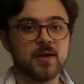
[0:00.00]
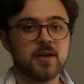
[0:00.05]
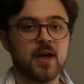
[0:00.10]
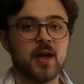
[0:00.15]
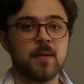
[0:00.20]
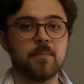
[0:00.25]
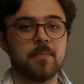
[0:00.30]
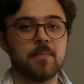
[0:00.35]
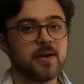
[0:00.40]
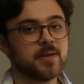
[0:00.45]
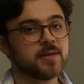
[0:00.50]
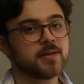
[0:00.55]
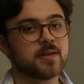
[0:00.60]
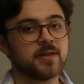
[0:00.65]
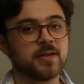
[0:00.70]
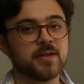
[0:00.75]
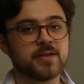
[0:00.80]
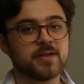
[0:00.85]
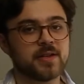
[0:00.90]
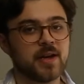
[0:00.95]
And
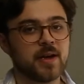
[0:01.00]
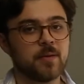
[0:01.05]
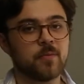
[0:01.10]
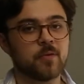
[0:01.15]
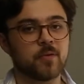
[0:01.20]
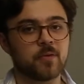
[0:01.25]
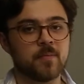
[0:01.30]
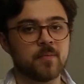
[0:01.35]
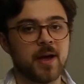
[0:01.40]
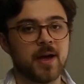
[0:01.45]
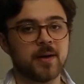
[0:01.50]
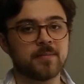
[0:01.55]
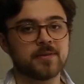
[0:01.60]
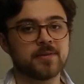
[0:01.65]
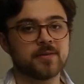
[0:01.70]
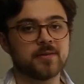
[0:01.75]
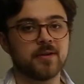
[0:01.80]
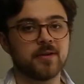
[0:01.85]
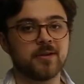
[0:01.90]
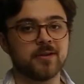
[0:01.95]
basically, Sanborn
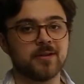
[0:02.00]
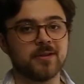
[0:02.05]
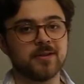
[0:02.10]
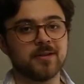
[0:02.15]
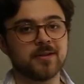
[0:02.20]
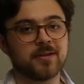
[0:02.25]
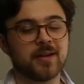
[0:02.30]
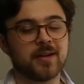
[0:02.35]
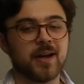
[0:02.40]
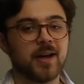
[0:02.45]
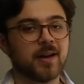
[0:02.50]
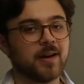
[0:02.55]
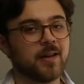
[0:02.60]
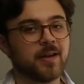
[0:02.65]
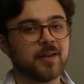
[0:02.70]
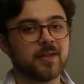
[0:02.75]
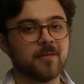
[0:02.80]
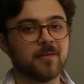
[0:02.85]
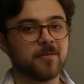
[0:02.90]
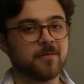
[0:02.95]
maps are kind of
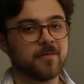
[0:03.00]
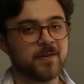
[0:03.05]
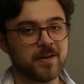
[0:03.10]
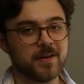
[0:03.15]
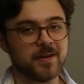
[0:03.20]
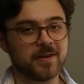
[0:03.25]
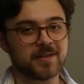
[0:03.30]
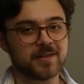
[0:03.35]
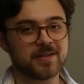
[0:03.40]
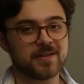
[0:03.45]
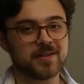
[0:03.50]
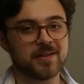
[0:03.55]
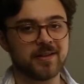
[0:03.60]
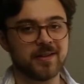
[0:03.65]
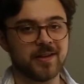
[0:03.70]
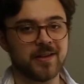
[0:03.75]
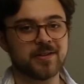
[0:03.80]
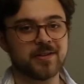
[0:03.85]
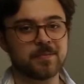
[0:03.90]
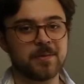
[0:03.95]
like the Phoenix,
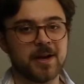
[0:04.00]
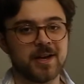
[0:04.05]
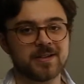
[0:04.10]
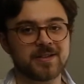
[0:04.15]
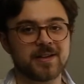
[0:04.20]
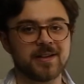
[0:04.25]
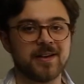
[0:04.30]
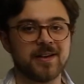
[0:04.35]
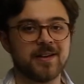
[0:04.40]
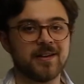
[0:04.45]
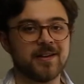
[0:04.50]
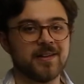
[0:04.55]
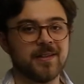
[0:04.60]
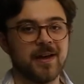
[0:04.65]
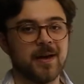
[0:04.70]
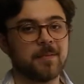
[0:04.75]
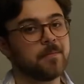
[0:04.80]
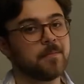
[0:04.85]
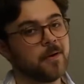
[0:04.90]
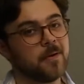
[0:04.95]
Atlanta's mascot, in
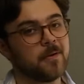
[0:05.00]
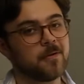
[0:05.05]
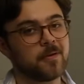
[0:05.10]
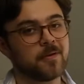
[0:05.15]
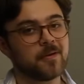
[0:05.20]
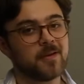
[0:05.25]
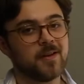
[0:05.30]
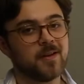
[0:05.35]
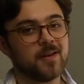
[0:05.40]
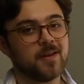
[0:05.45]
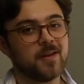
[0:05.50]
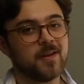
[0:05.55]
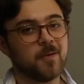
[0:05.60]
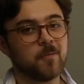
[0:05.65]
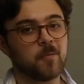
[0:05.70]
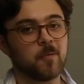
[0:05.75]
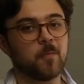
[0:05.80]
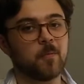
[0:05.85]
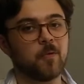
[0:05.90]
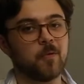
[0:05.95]
that both
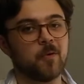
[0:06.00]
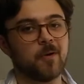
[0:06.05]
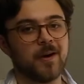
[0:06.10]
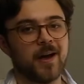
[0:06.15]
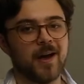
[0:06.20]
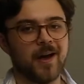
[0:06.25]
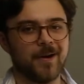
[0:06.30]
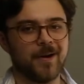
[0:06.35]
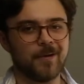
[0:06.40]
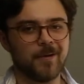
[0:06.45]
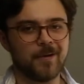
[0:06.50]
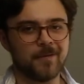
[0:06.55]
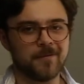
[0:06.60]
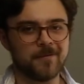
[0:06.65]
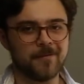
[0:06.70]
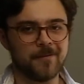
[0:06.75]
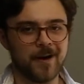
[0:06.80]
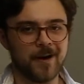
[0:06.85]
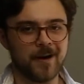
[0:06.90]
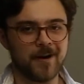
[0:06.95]
were born out of
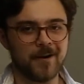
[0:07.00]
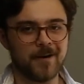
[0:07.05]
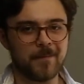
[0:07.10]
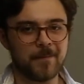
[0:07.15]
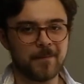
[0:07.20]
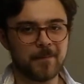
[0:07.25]
fire.